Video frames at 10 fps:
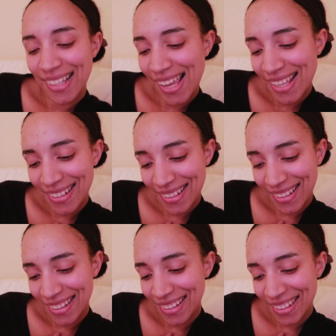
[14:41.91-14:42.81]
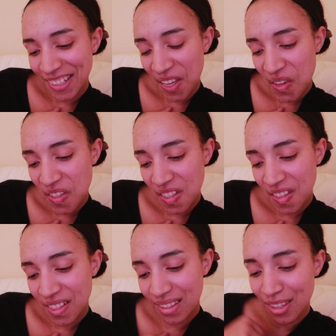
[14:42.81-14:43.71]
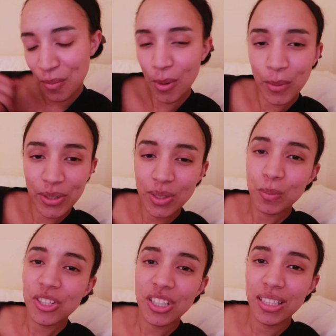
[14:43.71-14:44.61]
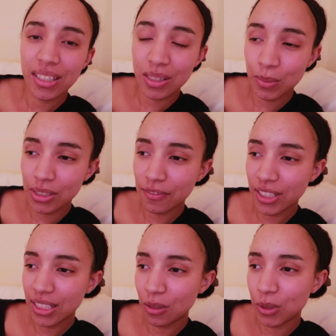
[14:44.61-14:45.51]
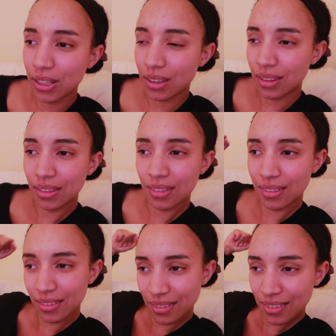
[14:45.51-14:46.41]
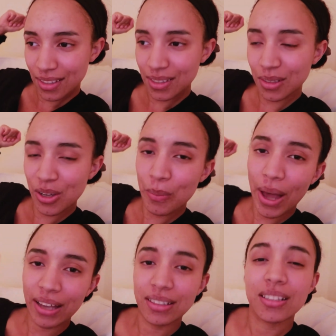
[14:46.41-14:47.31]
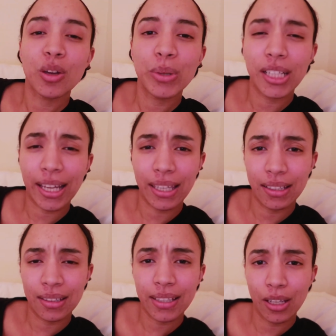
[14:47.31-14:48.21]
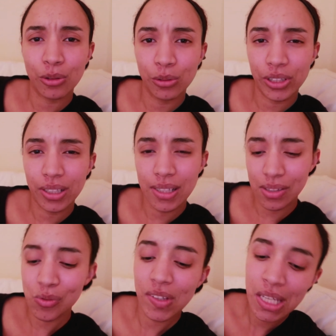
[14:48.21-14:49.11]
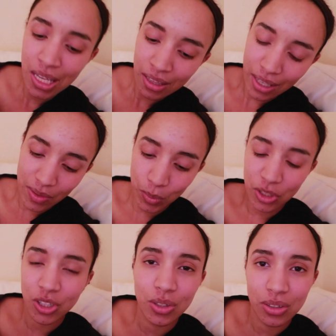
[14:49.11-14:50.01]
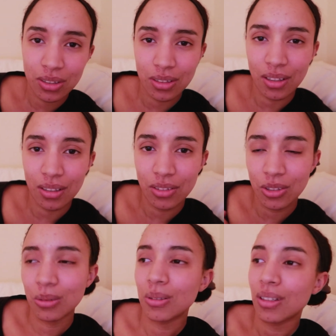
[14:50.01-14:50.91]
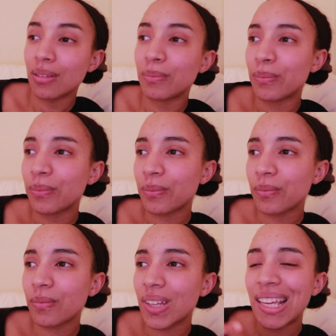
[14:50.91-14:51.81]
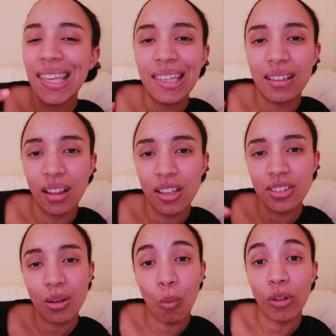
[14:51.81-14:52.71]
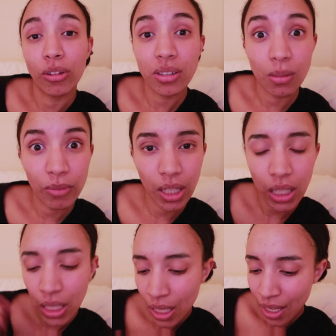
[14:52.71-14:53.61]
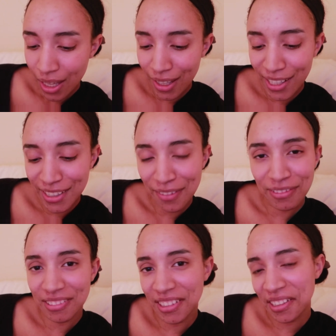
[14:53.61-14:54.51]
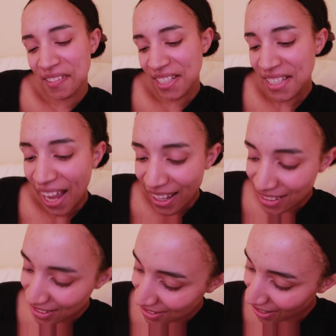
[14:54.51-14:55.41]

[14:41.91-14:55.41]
It's just the moment, specifically when a pan is a bit like an entangled Disney movie that's been used to kill someone or something. I found that quite nice.